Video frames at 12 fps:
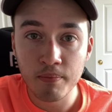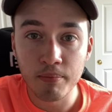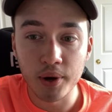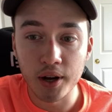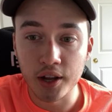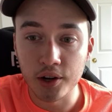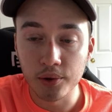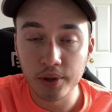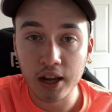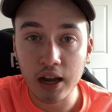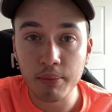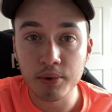but it only
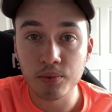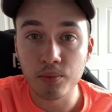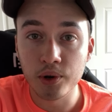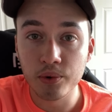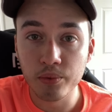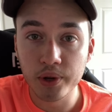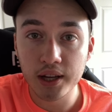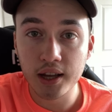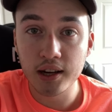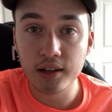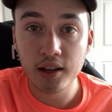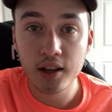happened one
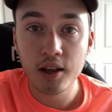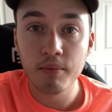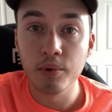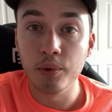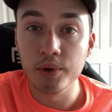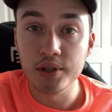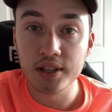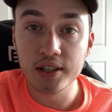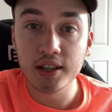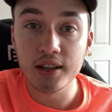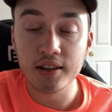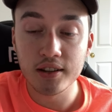weekend but we did
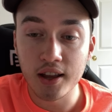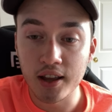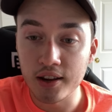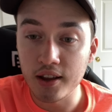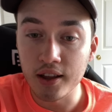get a,